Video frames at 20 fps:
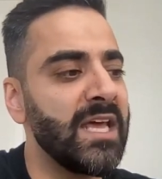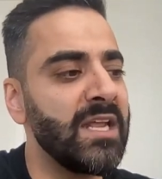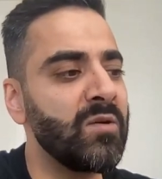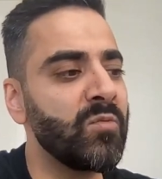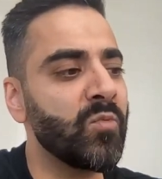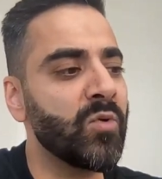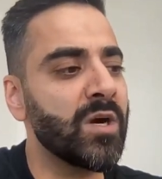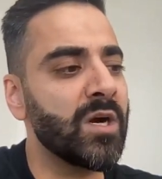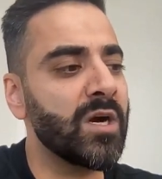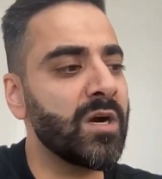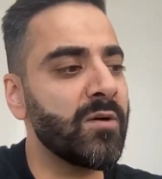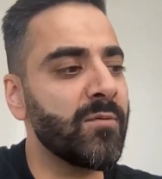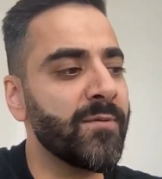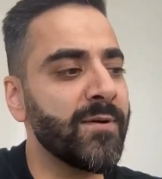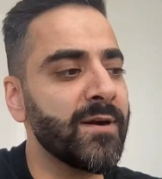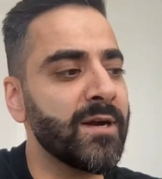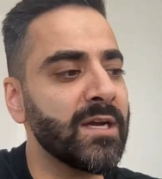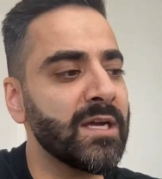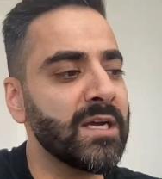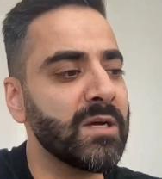and
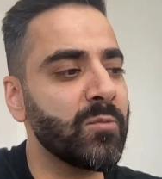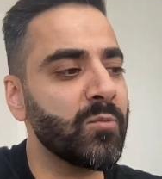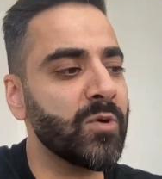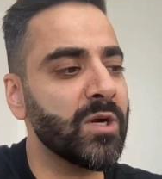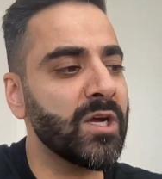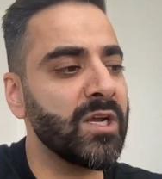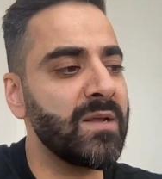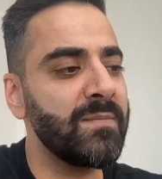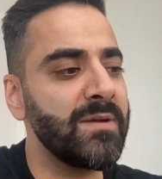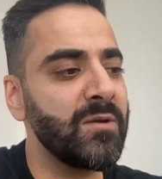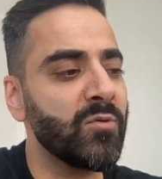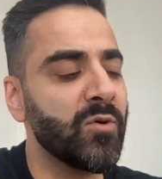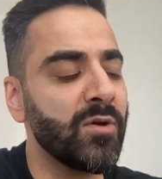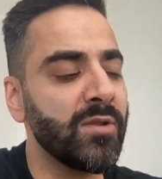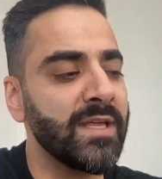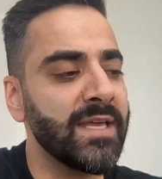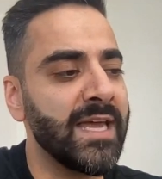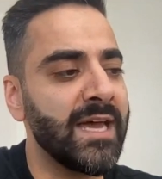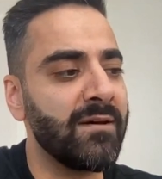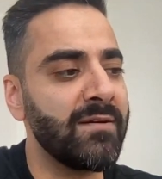we're going to be
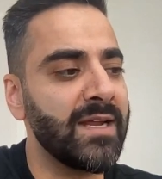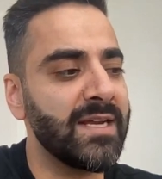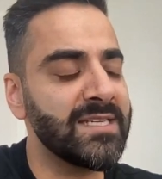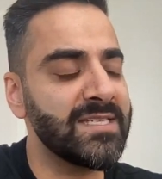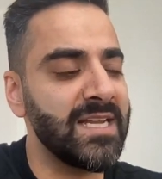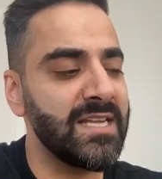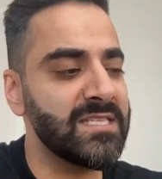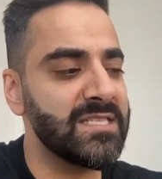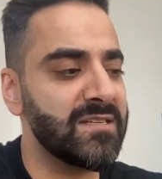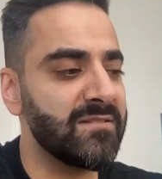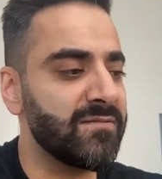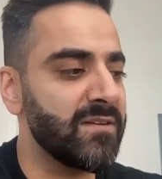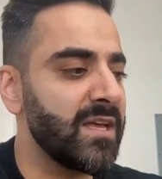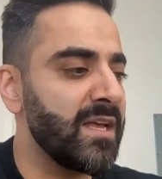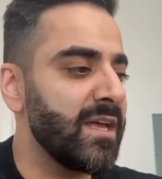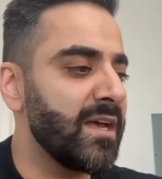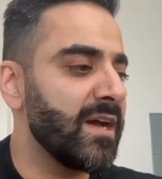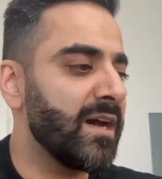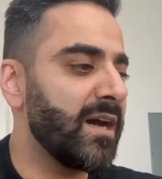rolling out extensive